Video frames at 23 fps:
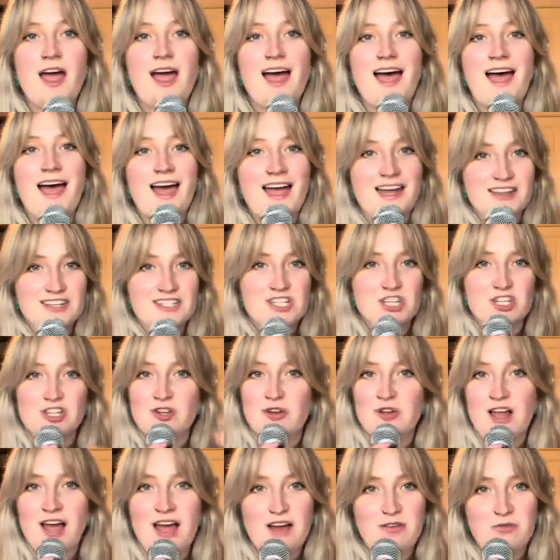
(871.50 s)
And
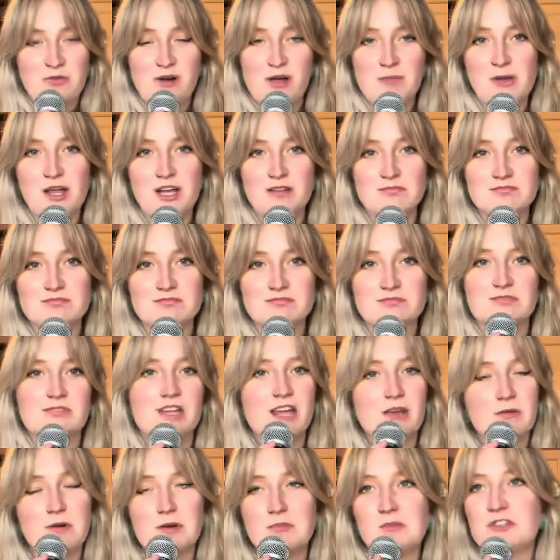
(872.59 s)
you'll have women,
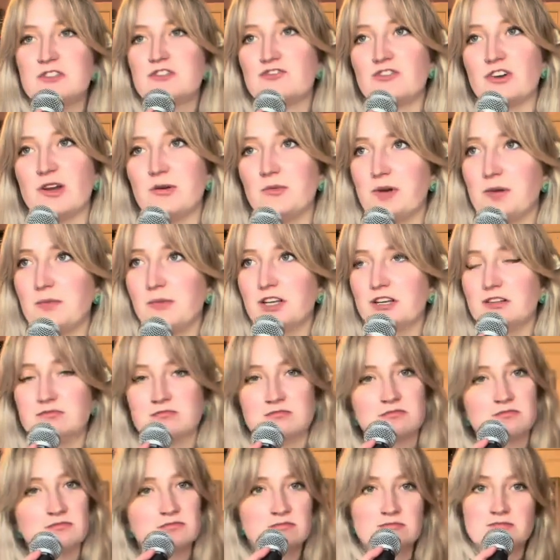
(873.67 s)
gay women, straight women,
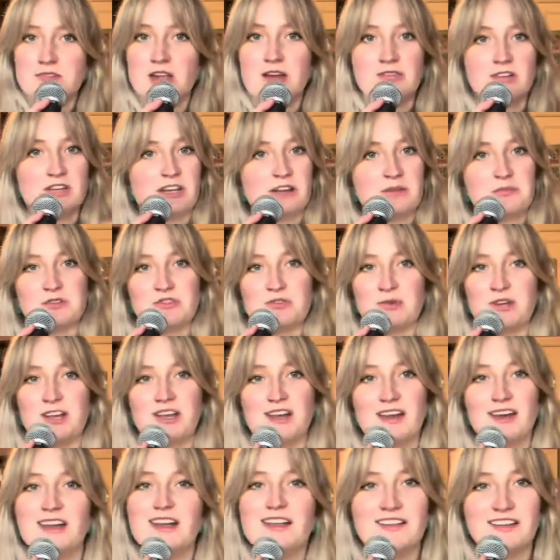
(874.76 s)
everything in
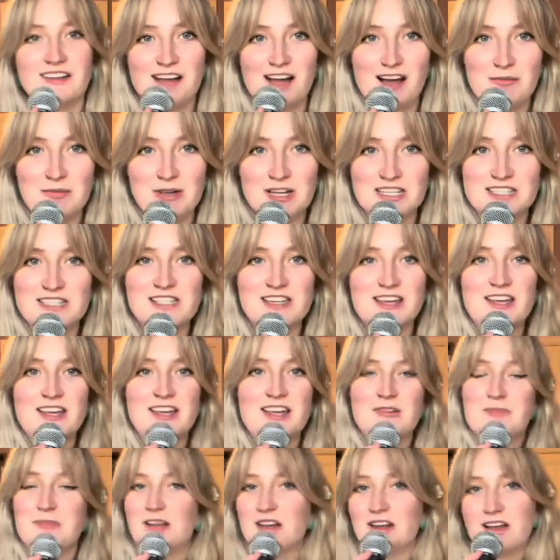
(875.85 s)
between, in the comments
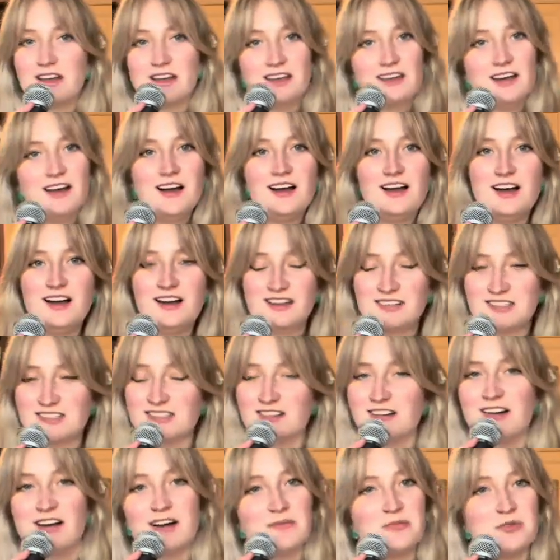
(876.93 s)
being like, yes,
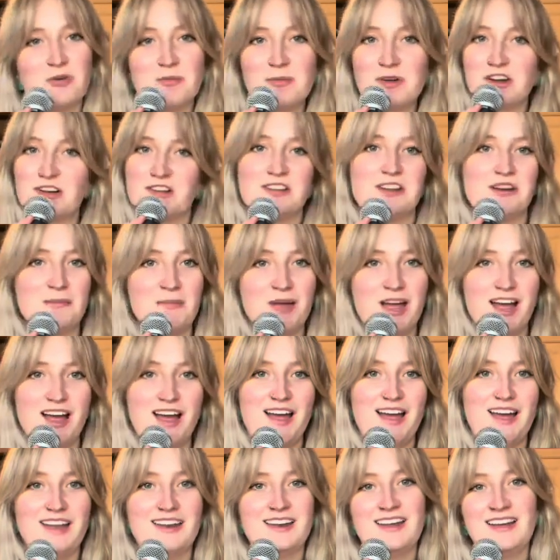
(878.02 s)
or I'm no better than a
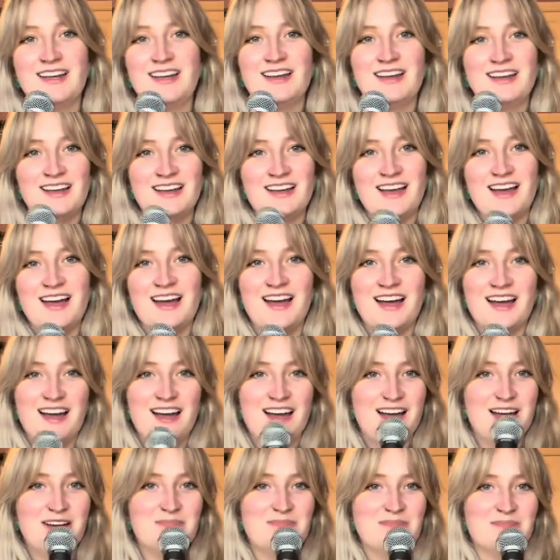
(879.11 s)
man.
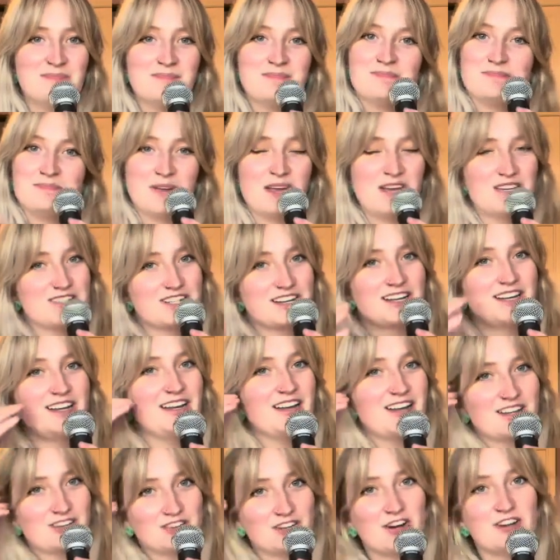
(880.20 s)
Basically
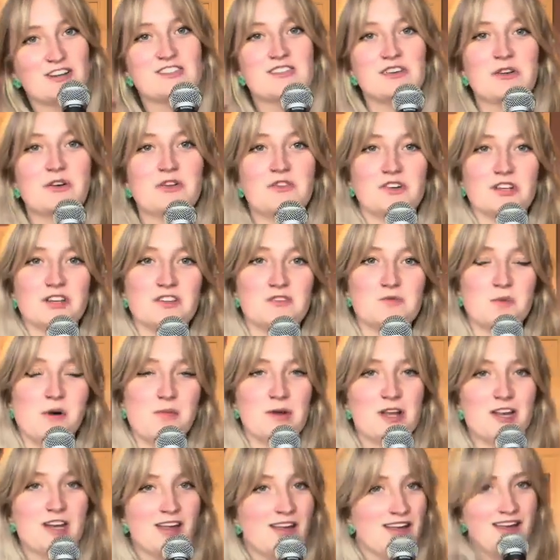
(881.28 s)
like thirsting over this
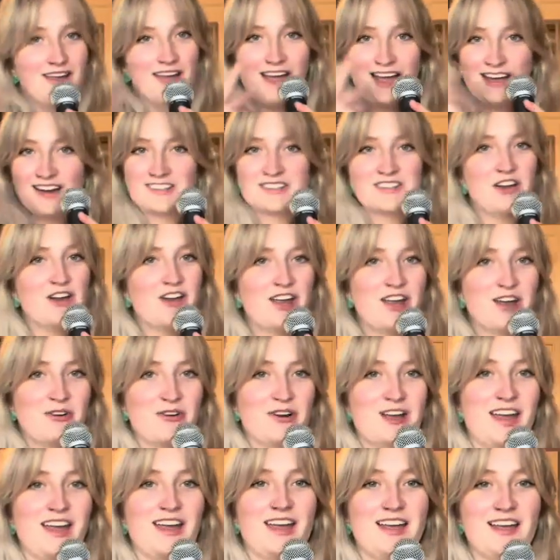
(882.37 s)
woman, and it's all
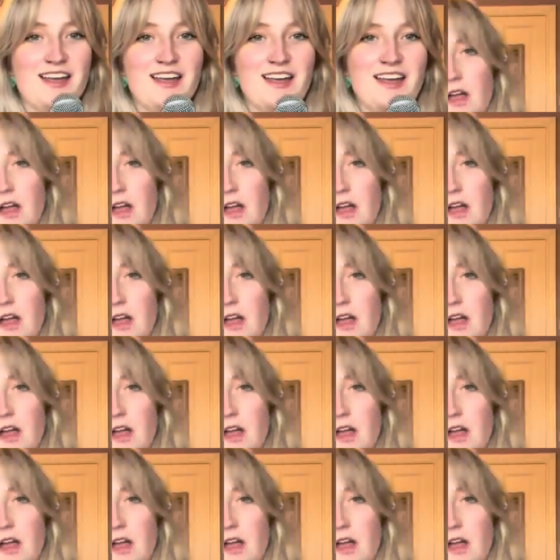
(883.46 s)
a-okay.